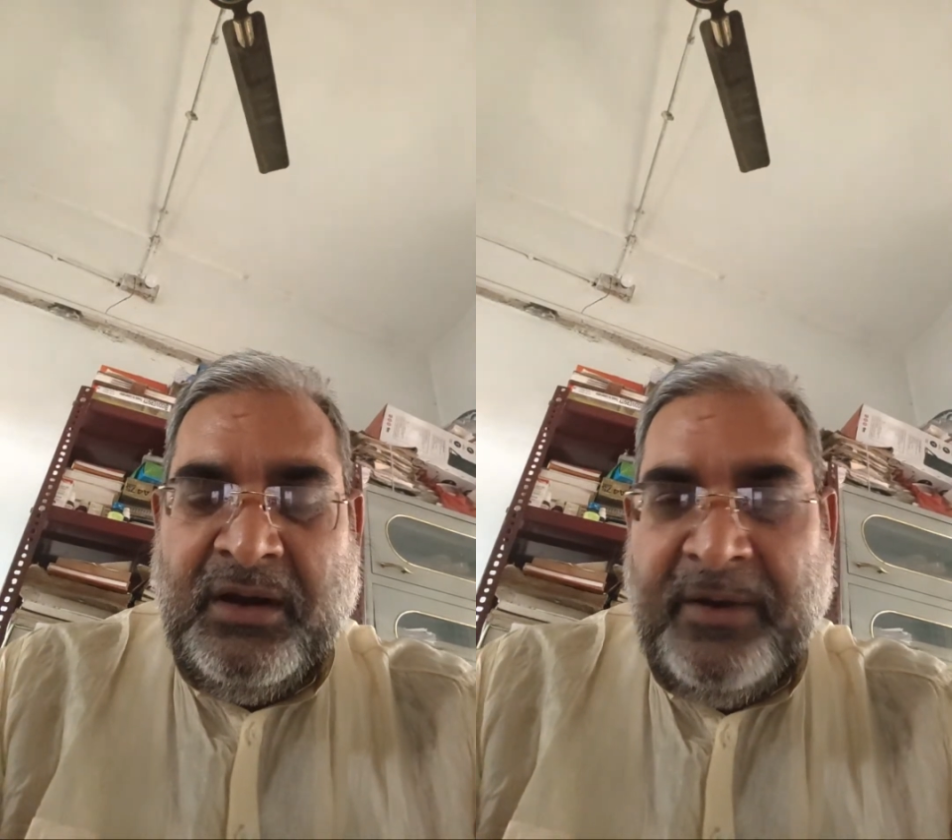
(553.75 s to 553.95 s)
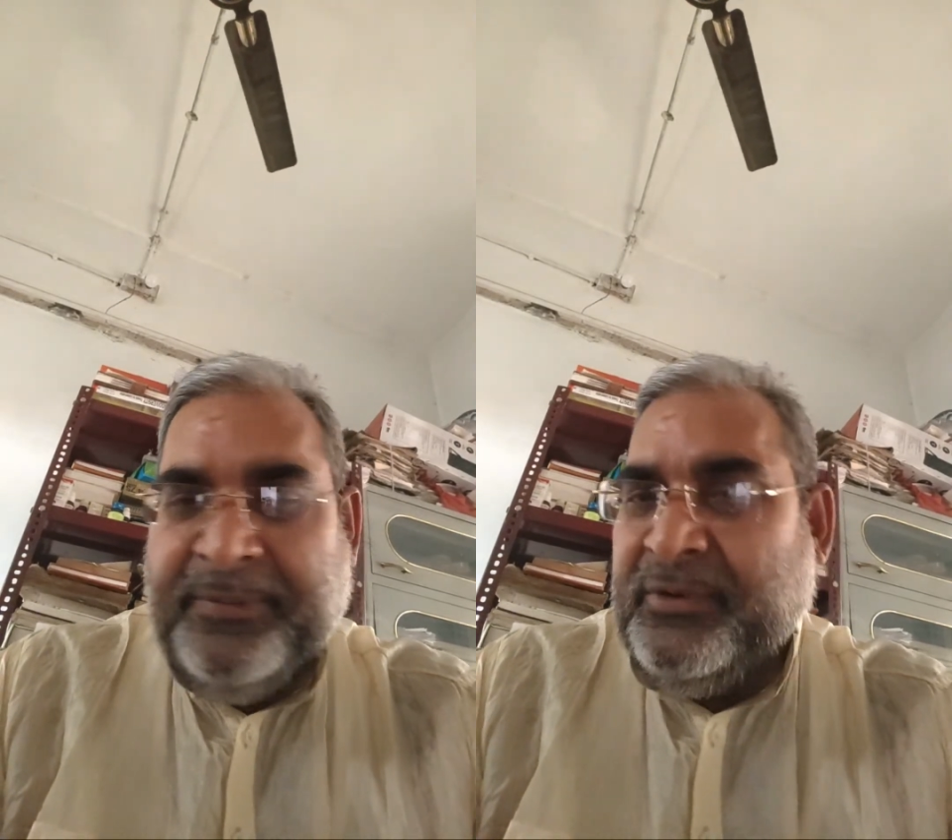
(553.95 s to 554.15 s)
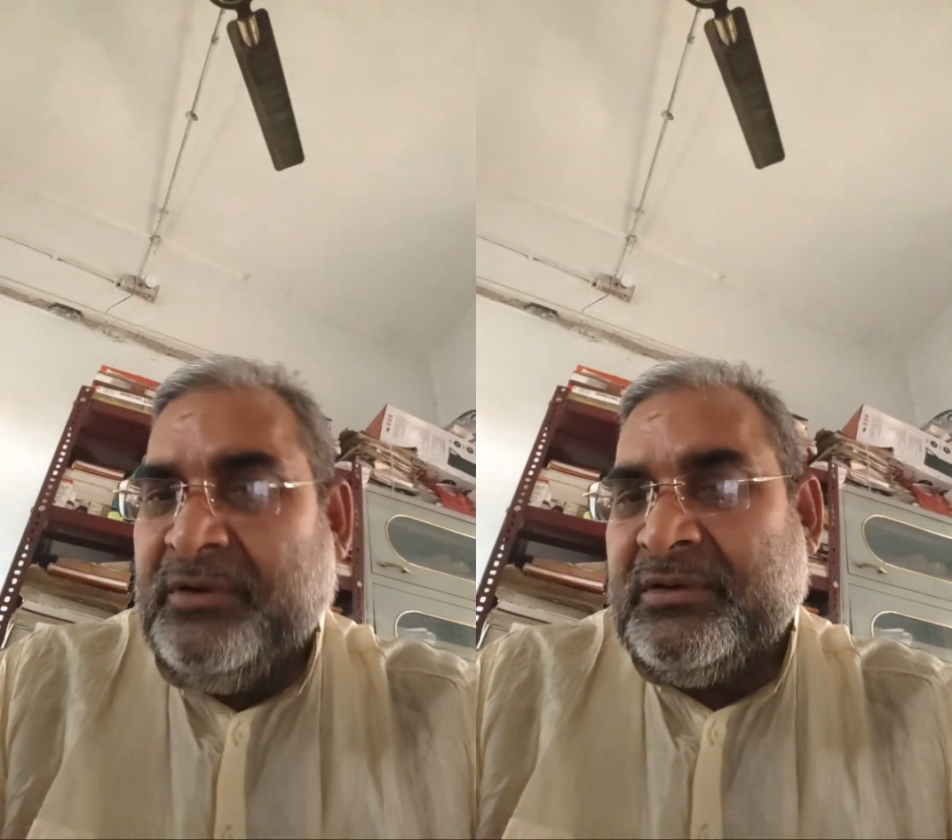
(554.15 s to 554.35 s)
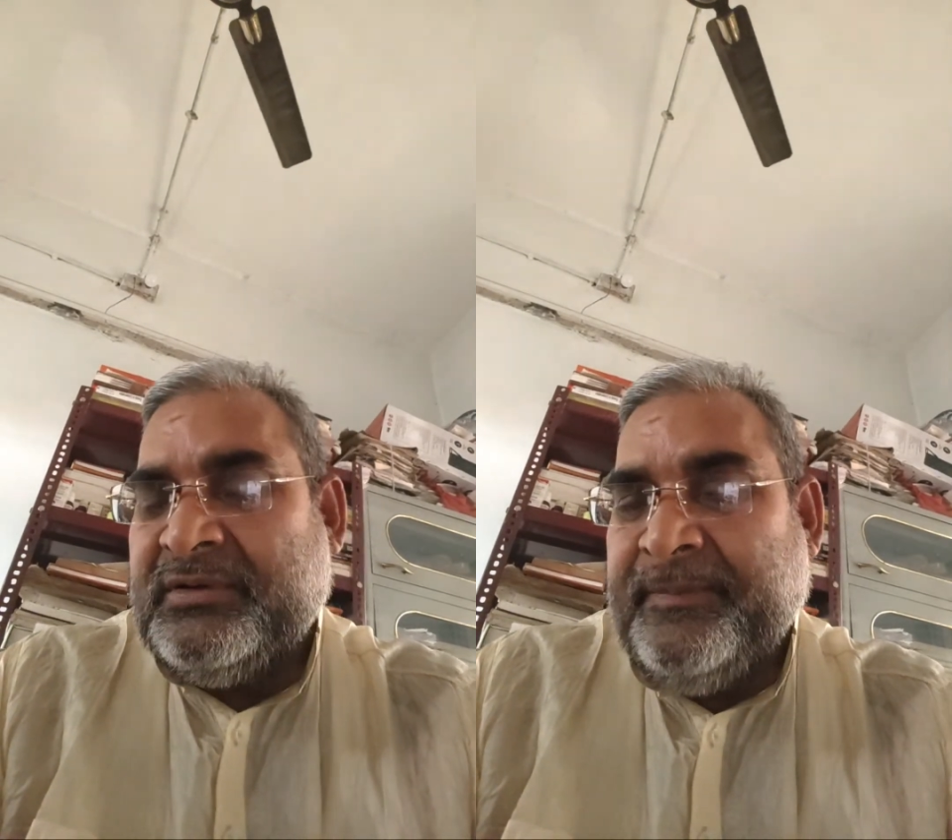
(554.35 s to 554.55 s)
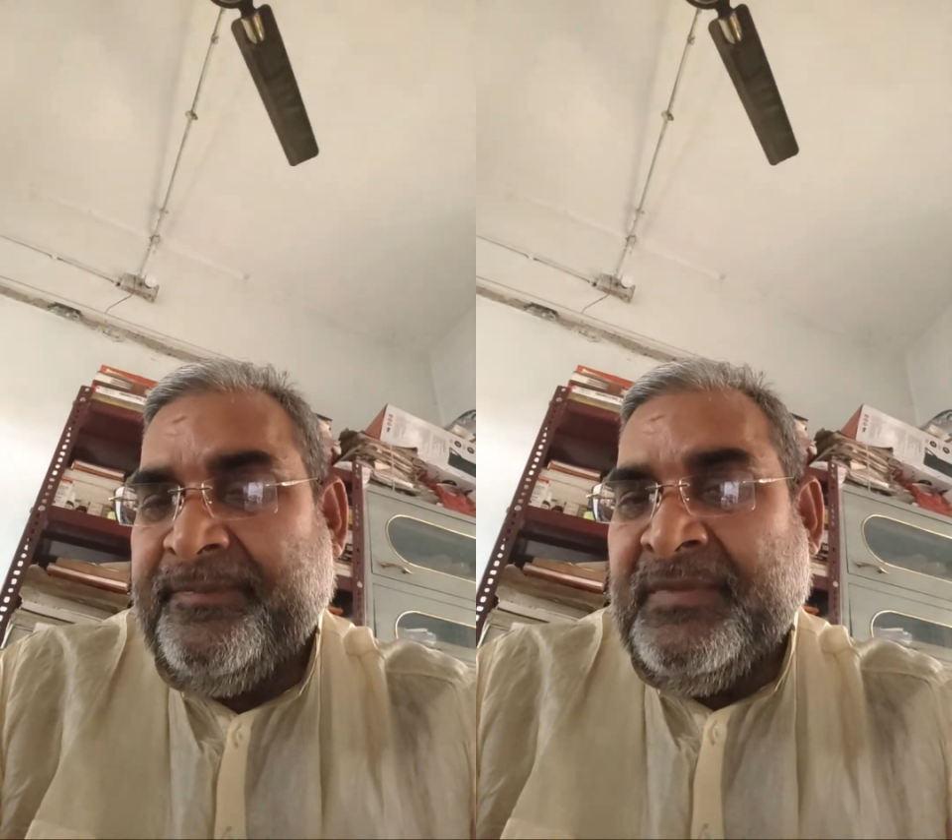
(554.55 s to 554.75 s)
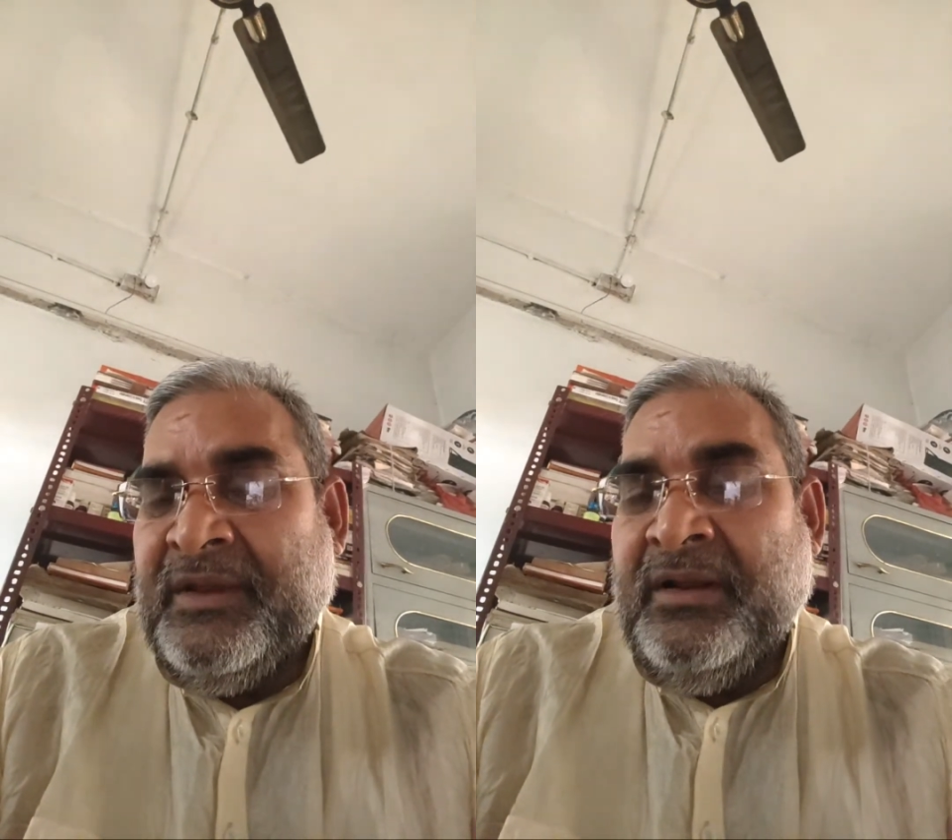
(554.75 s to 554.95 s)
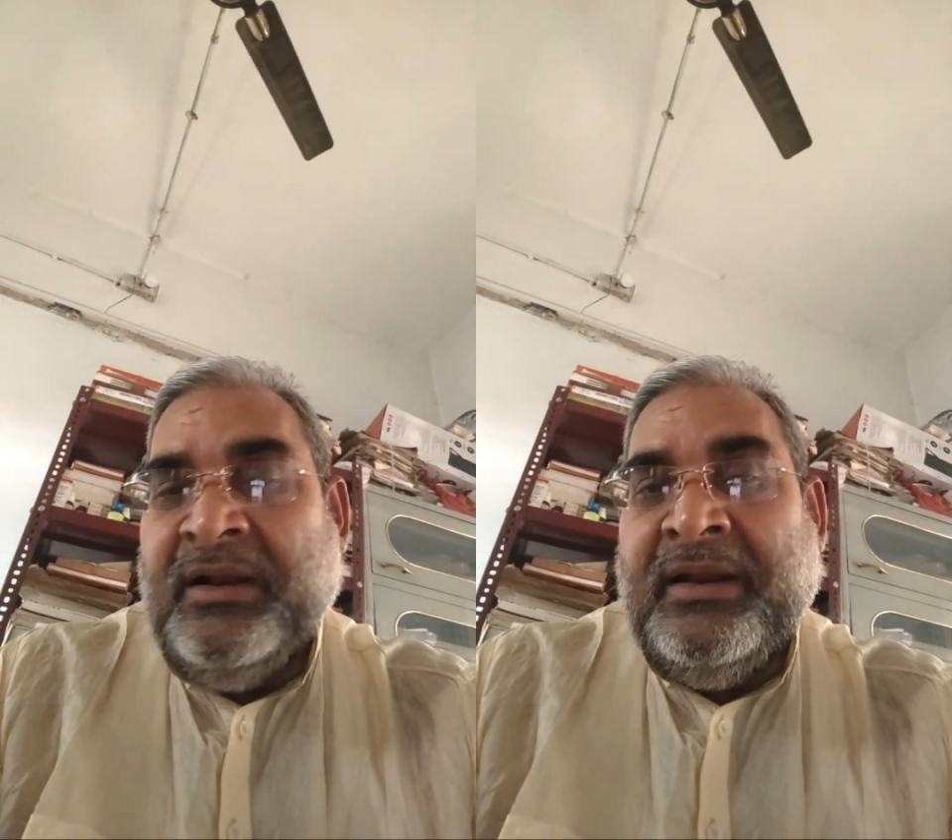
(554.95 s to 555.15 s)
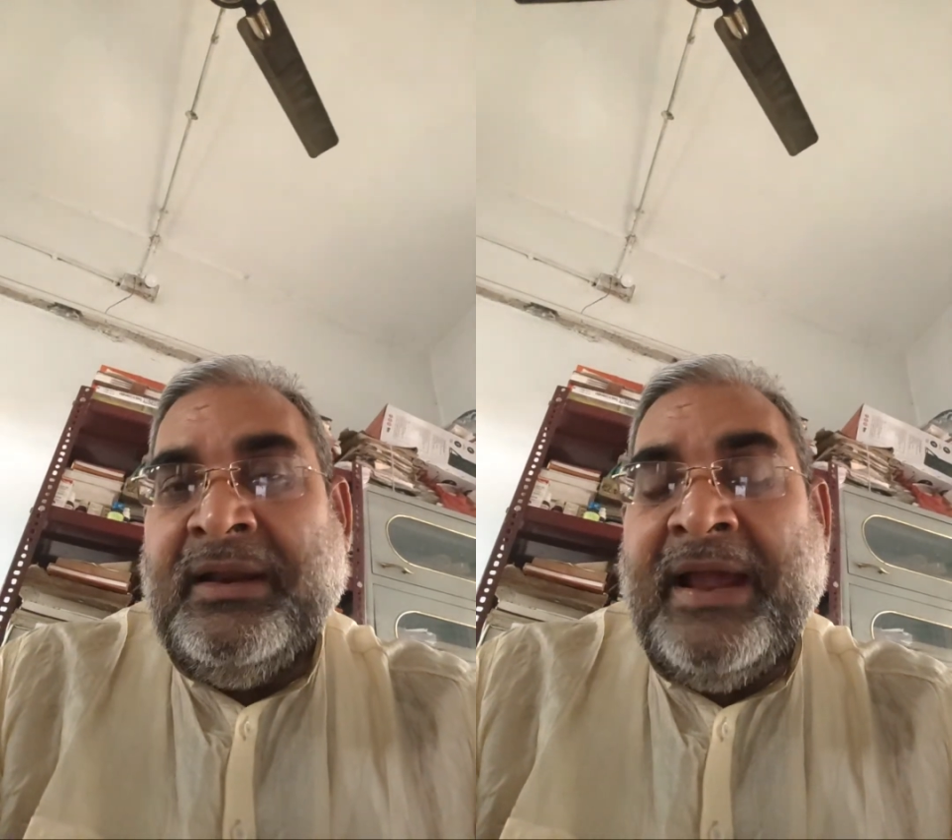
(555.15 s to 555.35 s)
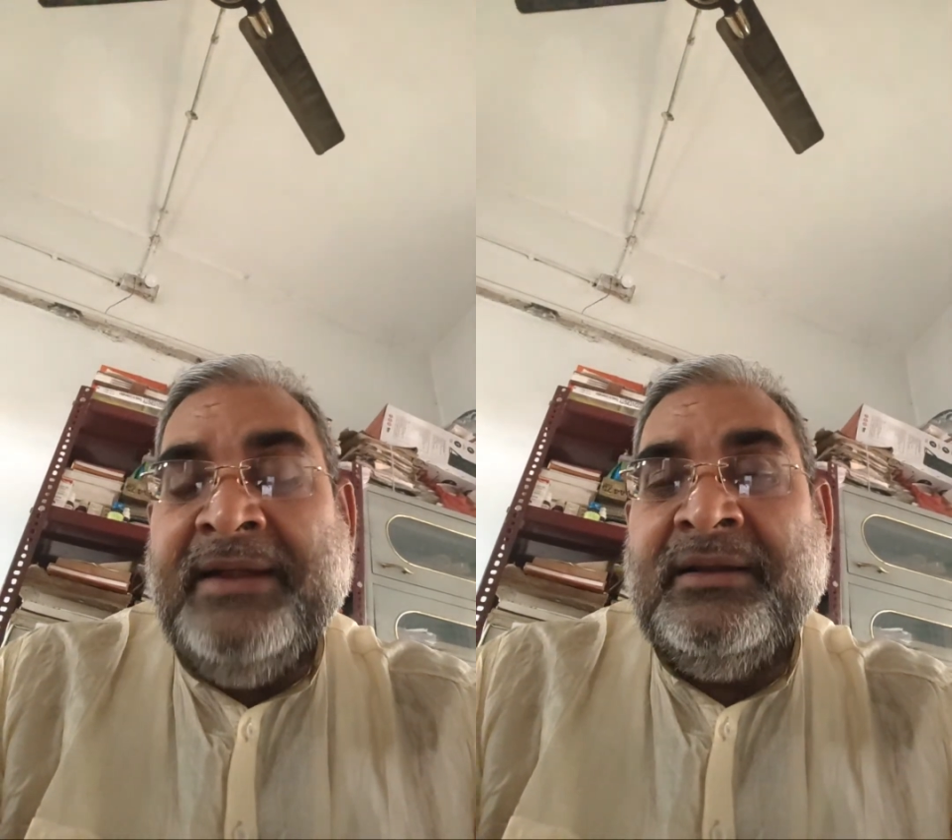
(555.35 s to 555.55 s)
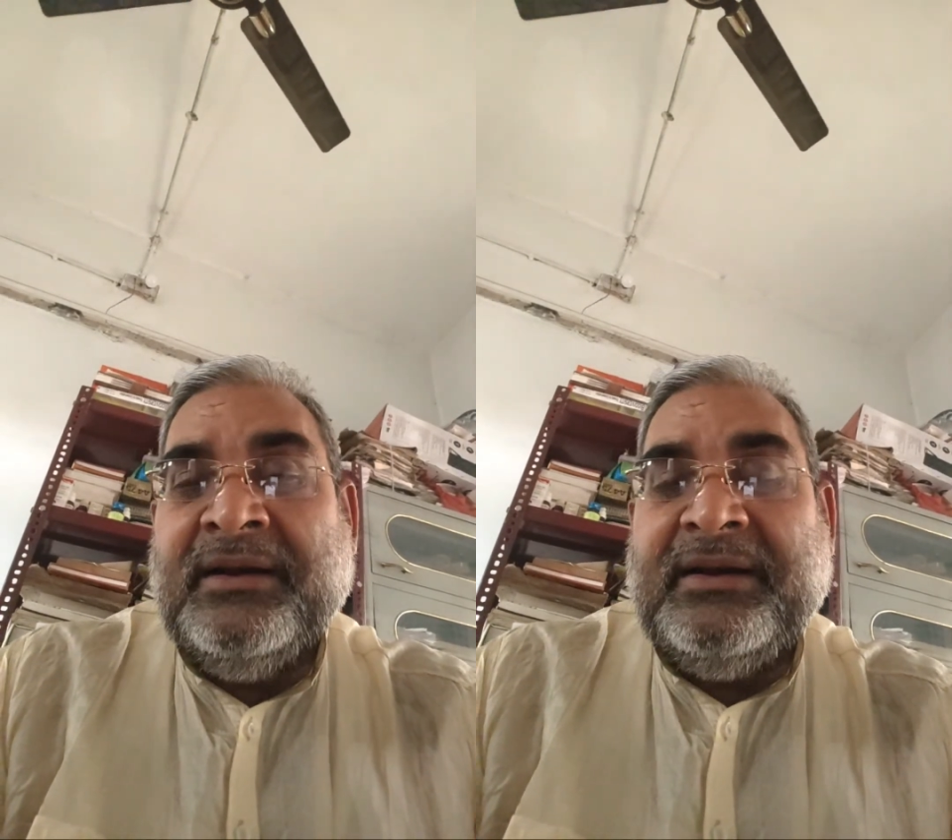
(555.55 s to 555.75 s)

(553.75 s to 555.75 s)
Of course, like the